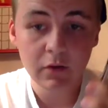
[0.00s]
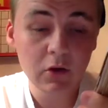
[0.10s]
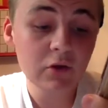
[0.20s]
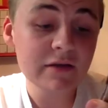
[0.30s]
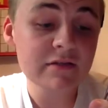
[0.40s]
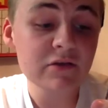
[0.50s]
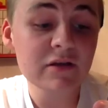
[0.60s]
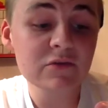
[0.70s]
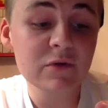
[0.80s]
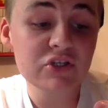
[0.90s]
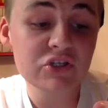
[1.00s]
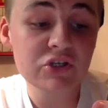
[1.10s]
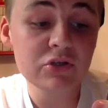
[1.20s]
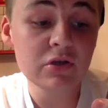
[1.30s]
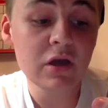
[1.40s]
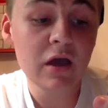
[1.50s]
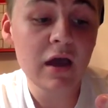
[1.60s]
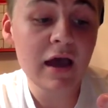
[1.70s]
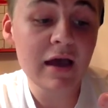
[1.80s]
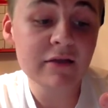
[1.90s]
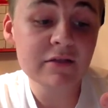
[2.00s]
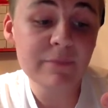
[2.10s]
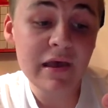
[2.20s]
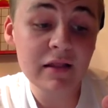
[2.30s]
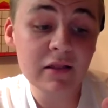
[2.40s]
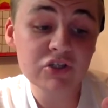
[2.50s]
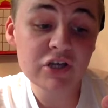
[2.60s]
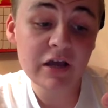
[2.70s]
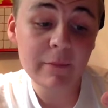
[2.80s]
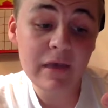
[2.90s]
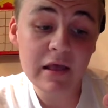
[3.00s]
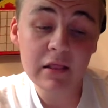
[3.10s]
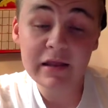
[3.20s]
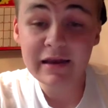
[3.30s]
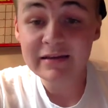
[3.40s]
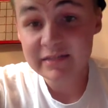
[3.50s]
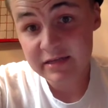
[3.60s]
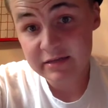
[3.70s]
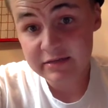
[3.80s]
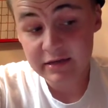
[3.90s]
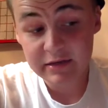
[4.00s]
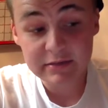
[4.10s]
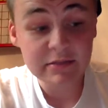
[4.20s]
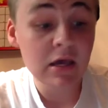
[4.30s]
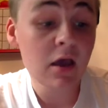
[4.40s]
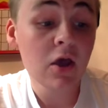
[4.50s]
Okay, so next question, at BellJackBell19 says,